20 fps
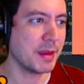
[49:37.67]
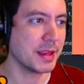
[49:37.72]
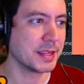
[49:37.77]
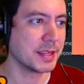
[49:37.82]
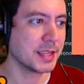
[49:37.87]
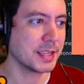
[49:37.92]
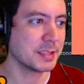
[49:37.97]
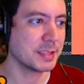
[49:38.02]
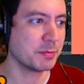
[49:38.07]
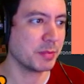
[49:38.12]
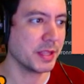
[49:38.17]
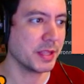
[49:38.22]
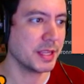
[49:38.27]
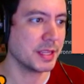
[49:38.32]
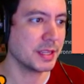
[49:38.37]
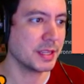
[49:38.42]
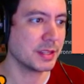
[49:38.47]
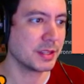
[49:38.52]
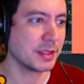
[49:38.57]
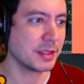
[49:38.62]
It does blend
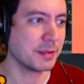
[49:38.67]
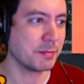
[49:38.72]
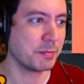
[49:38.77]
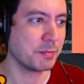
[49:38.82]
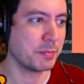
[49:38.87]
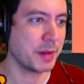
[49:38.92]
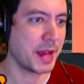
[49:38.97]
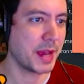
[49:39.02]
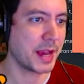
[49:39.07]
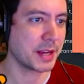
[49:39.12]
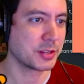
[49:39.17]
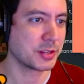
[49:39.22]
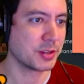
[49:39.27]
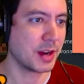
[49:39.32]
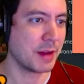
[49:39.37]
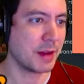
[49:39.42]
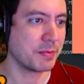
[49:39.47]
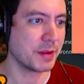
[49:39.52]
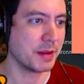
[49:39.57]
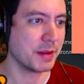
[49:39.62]
into the
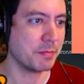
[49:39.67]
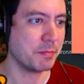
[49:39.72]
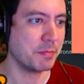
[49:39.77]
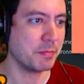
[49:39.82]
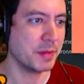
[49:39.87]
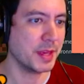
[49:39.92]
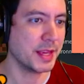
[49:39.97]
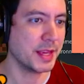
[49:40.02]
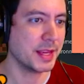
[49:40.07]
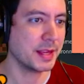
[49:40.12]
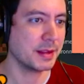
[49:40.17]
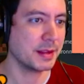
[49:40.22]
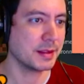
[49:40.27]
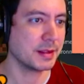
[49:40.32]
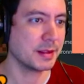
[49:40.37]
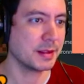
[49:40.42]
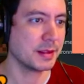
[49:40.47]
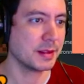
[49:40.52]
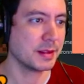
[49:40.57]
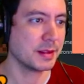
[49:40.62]
backdrop a bit,
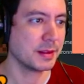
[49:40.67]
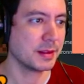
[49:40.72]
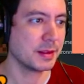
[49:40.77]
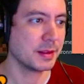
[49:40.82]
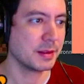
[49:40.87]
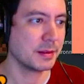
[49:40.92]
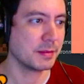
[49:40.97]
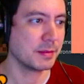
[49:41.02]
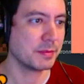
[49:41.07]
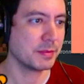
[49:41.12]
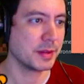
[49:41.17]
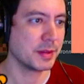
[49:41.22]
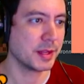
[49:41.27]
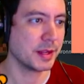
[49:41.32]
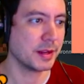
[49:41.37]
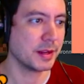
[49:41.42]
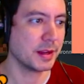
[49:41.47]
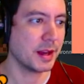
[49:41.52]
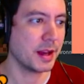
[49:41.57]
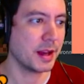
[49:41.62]
but
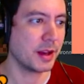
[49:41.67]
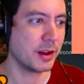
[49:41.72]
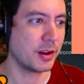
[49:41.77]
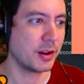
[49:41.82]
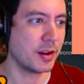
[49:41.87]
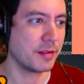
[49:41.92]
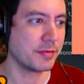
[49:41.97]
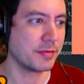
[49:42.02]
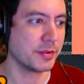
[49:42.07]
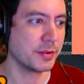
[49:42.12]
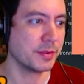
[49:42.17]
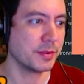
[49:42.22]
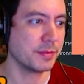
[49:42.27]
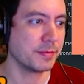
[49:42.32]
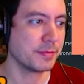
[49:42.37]
not awful.